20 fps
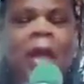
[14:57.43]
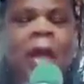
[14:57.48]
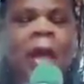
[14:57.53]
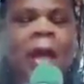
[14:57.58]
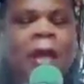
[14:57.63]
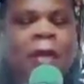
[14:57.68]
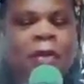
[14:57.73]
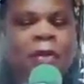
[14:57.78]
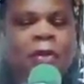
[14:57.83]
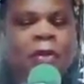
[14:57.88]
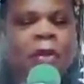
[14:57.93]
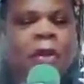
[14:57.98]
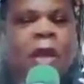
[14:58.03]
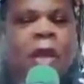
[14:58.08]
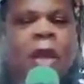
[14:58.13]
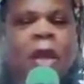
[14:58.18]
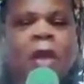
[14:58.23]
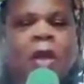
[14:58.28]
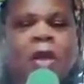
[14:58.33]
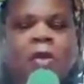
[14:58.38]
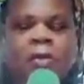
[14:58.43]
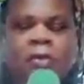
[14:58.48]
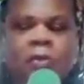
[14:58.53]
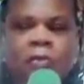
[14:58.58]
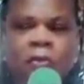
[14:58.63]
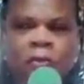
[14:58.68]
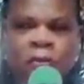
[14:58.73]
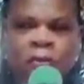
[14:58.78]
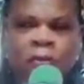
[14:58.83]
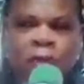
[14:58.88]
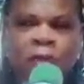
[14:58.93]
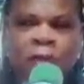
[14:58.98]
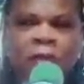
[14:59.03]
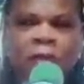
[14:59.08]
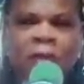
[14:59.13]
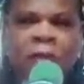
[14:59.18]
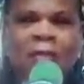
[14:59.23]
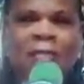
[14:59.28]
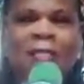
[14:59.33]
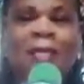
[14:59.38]
I learned how to set
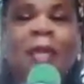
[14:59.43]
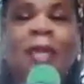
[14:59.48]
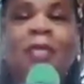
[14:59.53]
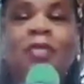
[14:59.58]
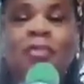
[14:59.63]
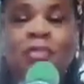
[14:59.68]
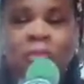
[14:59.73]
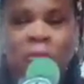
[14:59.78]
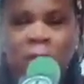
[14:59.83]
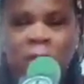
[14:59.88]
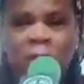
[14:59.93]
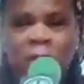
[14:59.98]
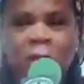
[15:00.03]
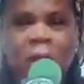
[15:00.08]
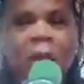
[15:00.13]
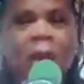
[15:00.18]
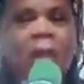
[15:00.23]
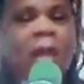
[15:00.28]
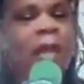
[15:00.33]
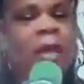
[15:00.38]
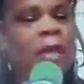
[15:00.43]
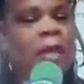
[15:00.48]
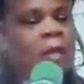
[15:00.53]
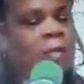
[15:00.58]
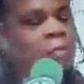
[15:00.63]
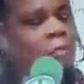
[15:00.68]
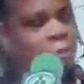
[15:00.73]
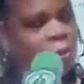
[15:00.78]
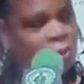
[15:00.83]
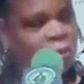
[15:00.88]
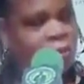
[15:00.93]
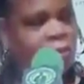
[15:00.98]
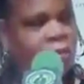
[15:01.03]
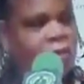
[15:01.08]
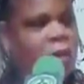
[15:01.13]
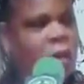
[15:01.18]
the intention, and most